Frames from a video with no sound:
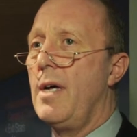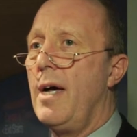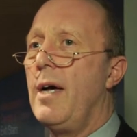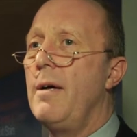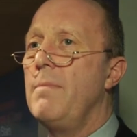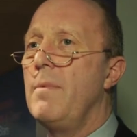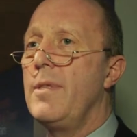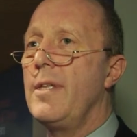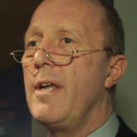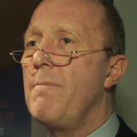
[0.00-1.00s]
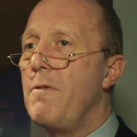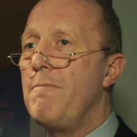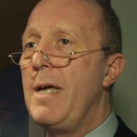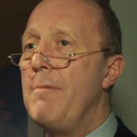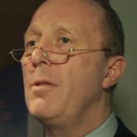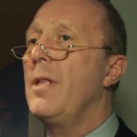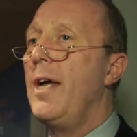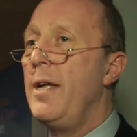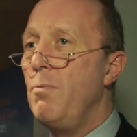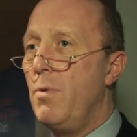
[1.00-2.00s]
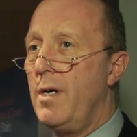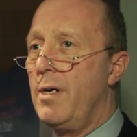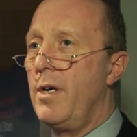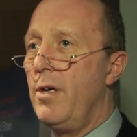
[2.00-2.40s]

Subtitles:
the number of people in work